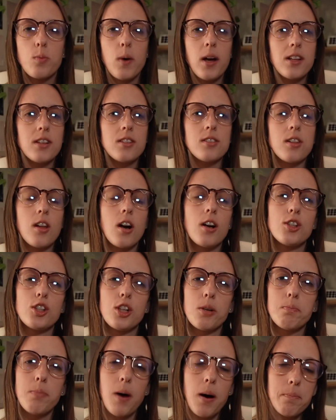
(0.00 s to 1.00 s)
well as
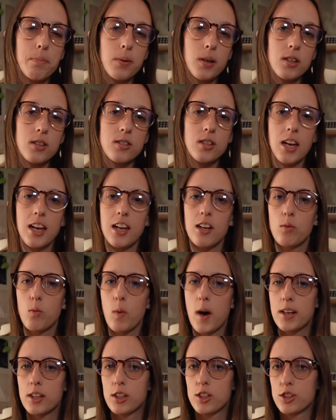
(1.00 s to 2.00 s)
larger bumpers and
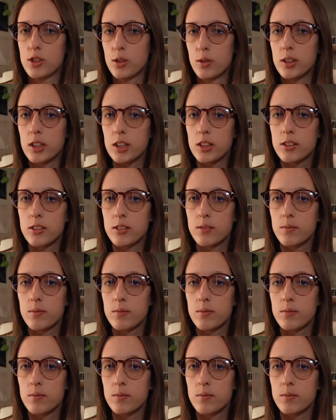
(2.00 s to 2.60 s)
wider shoulders.